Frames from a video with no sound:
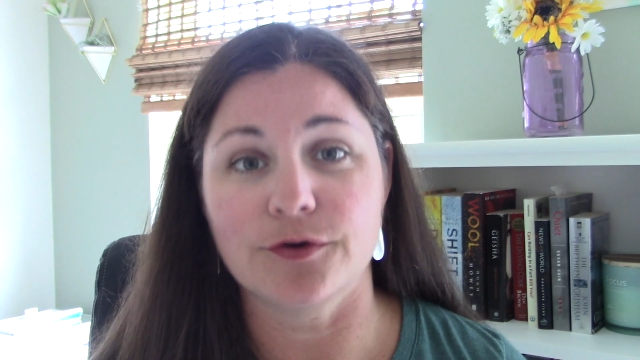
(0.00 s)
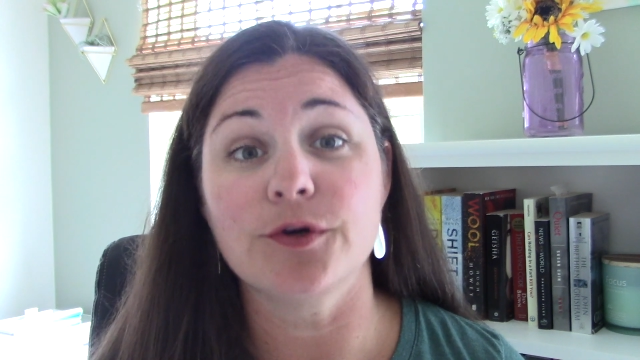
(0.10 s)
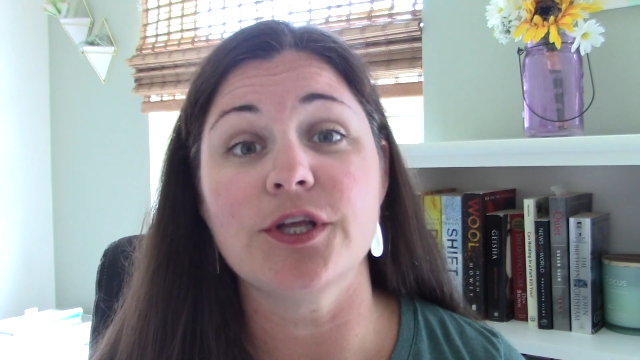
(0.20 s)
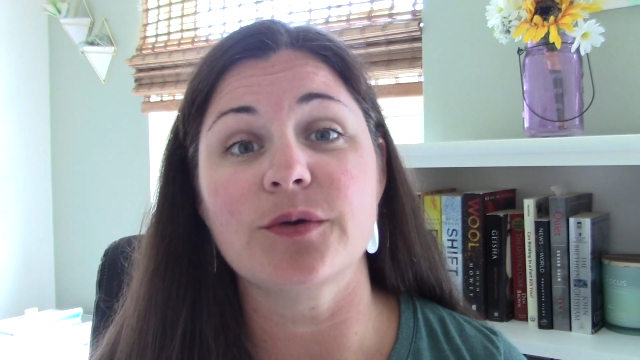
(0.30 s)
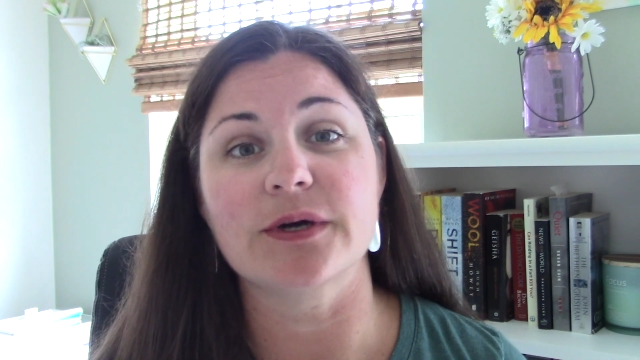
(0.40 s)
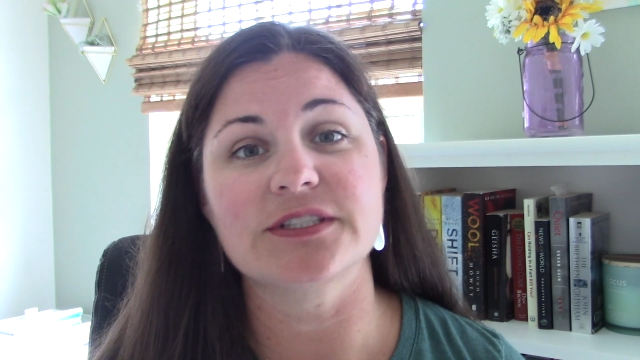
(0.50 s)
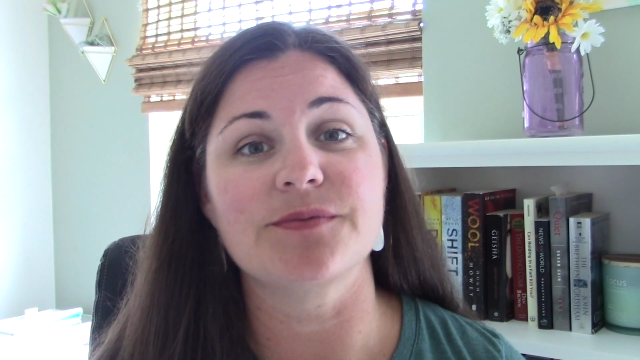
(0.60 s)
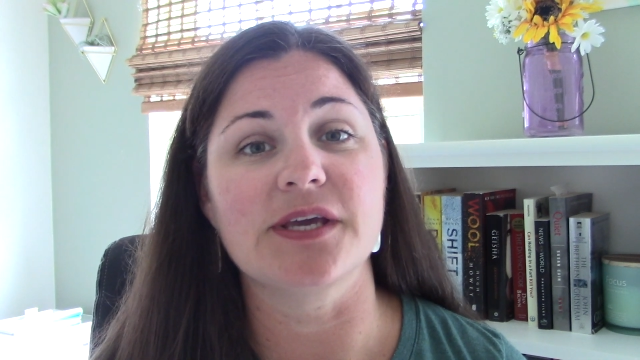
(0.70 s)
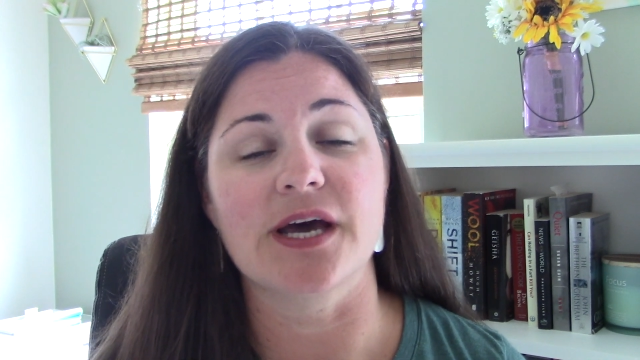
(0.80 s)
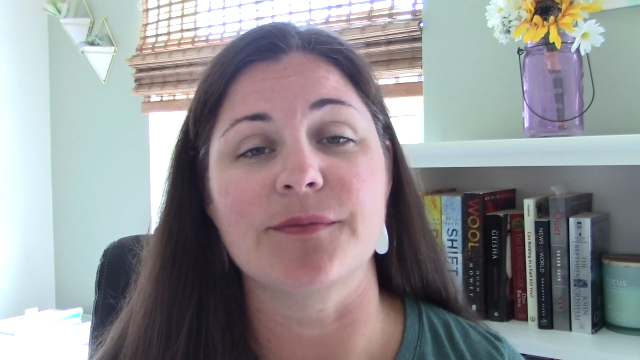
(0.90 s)
Who do you want to
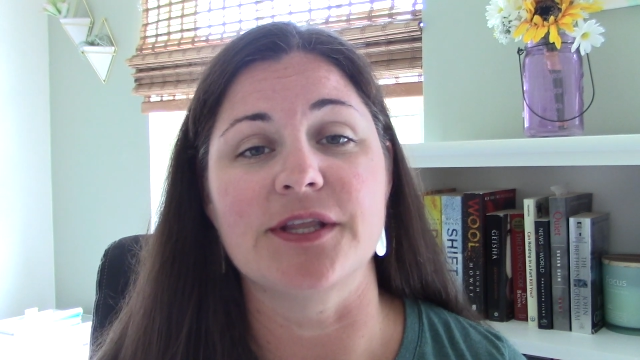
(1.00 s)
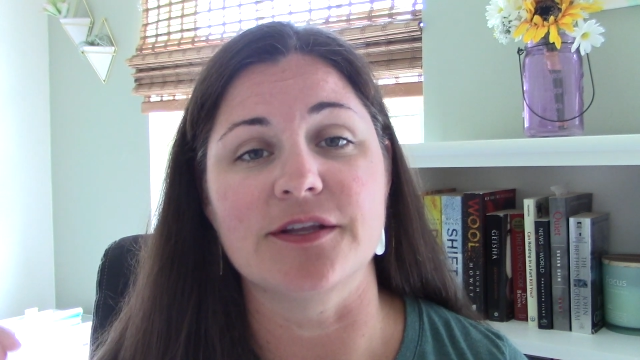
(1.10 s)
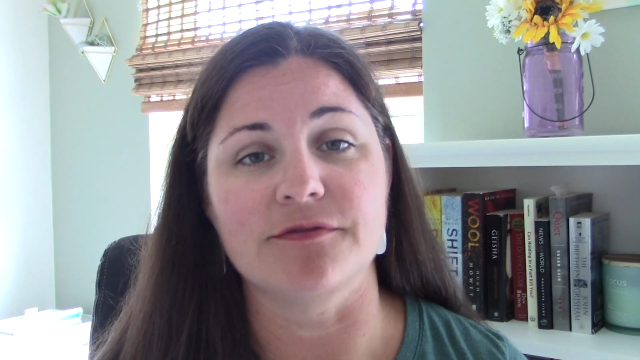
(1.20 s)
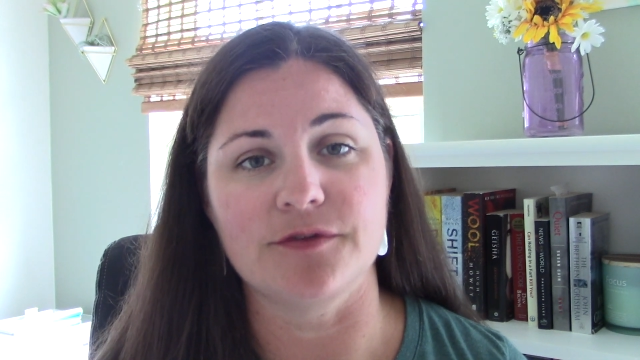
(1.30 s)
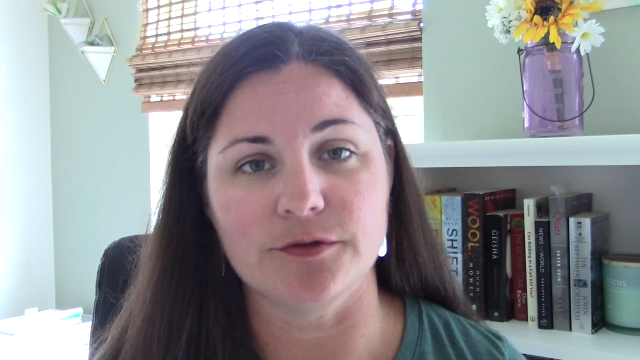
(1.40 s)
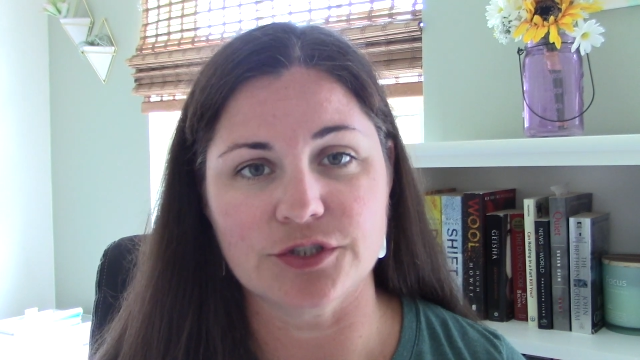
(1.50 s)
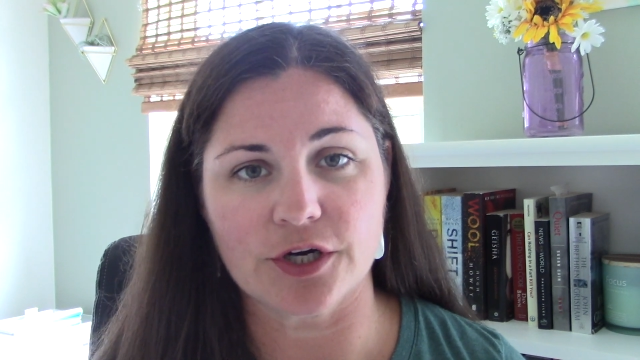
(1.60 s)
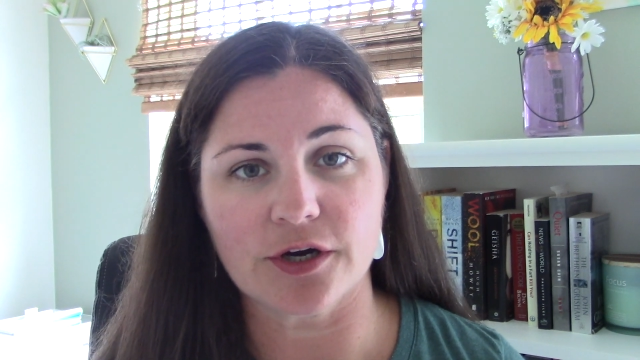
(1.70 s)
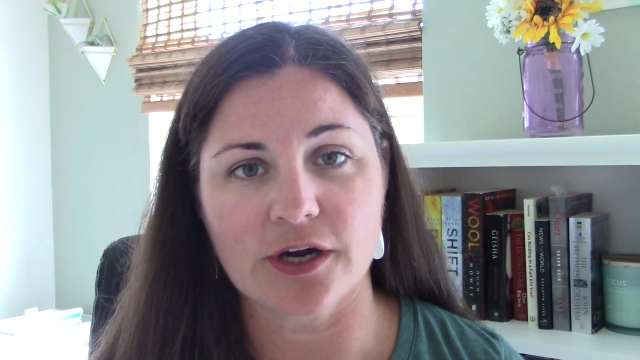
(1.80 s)
become in the future?